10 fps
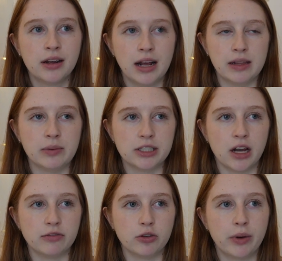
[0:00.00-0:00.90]
and then we
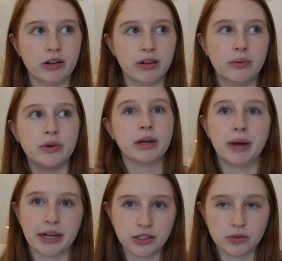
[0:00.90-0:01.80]
stop for a while, and then we'll get
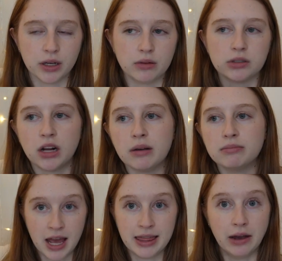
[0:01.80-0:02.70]
back into it, and then we'll
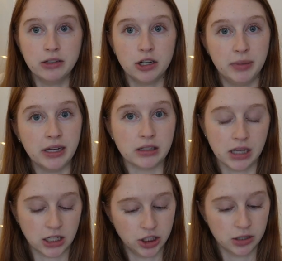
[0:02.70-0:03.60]
stop. That was our peak
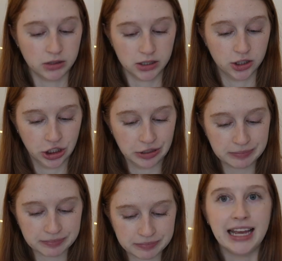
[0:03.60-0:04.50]
last year, was in
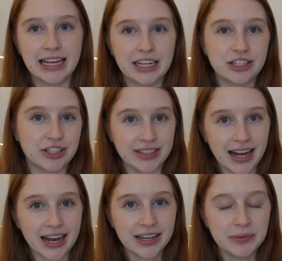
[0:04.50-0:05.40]
June. In
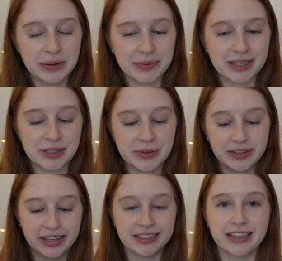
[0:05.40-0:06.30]
July, we went to
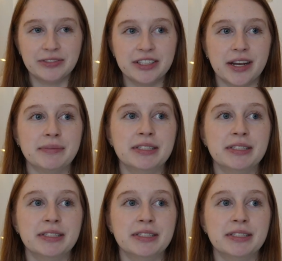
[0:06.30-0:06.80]
London, which I'm